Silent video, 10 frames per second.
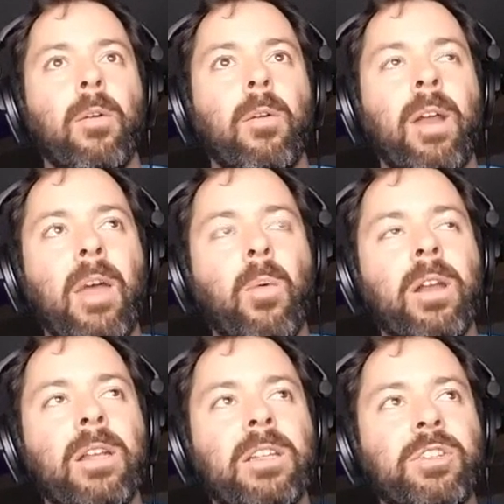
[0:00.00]
But
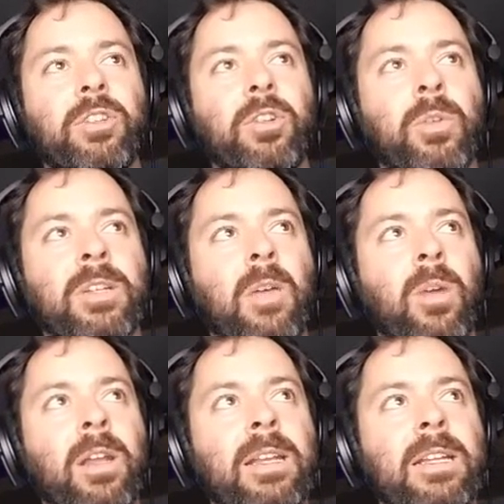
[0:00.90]
what I wanted to
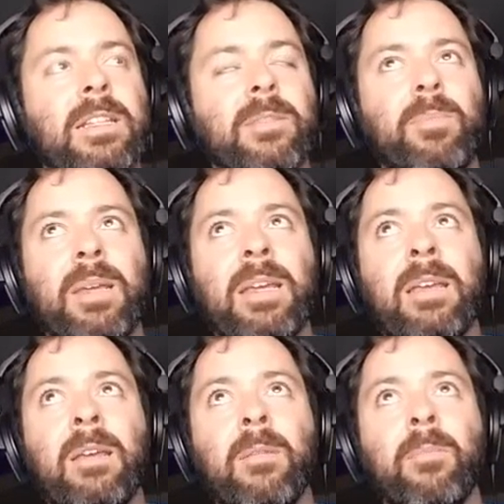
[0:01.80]
do was I wanted it to
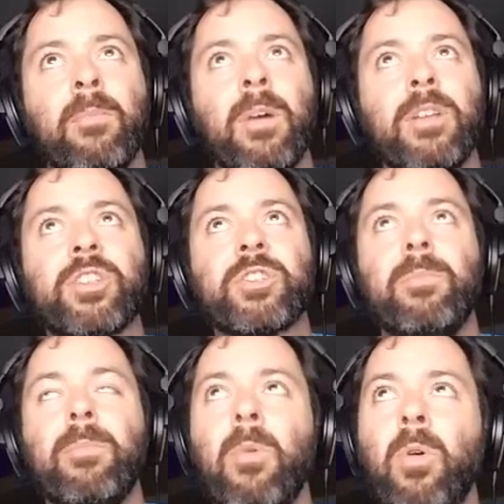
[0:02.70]
be
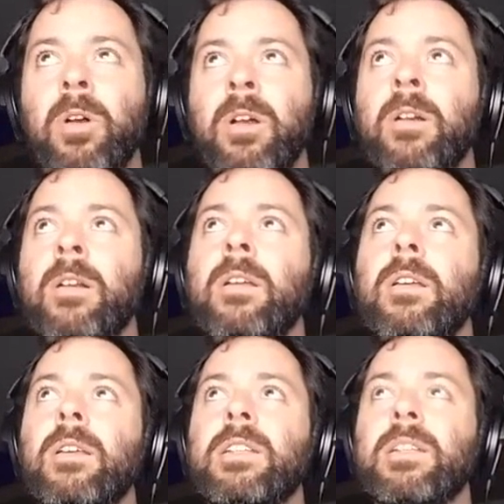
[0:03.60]
much more
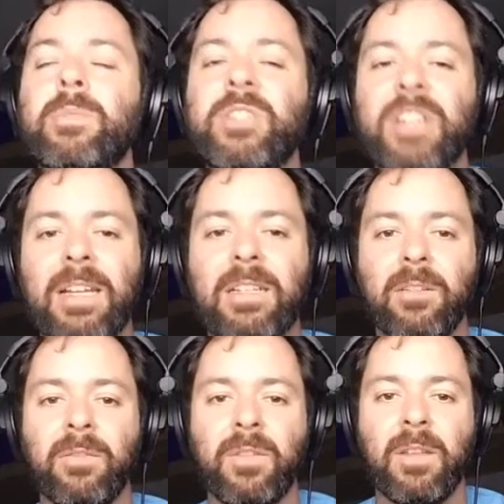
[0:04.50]

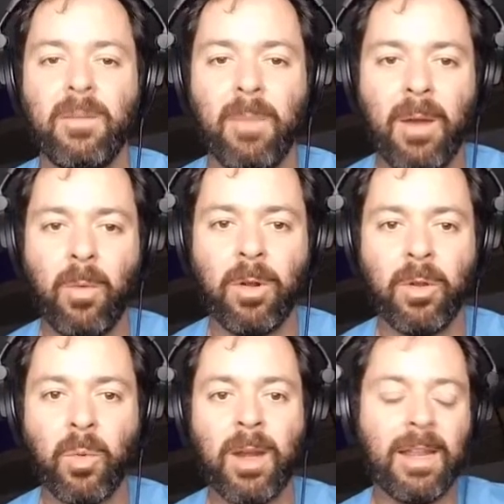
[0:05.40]
subjective in
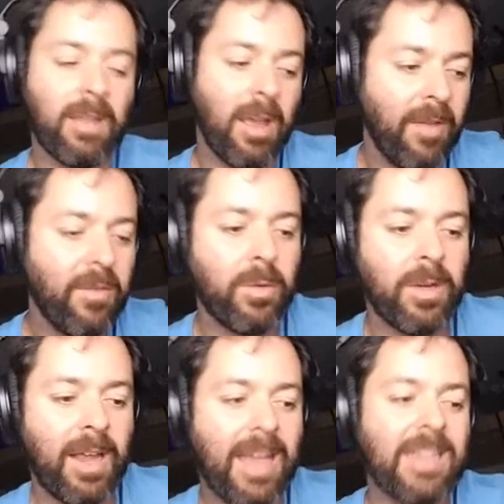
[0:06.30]
my world, where like
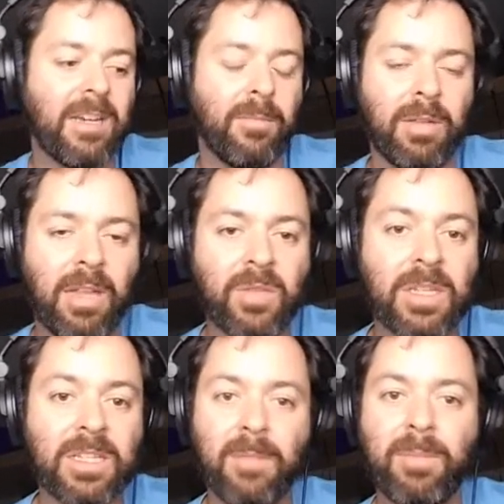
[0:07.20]
everyone has their
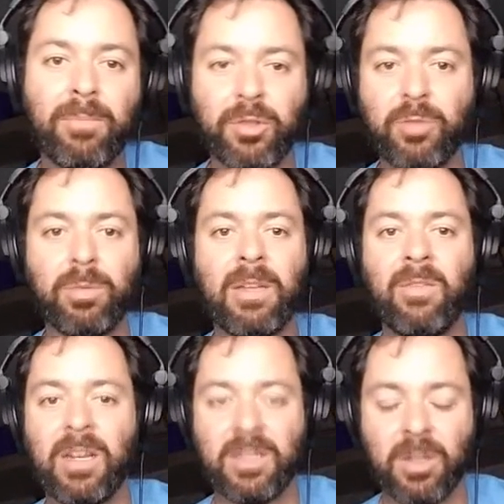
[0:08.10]
beliefs, and some people do
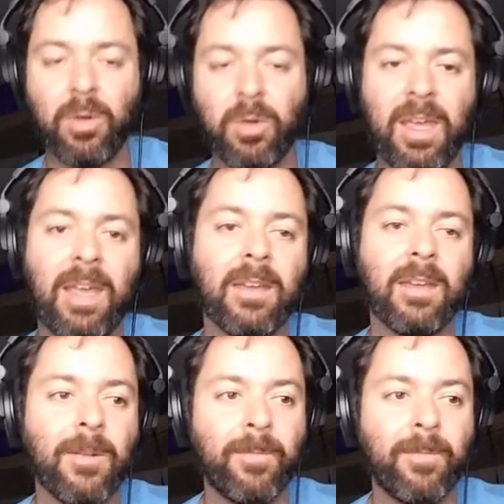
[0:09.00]
believe that it's okay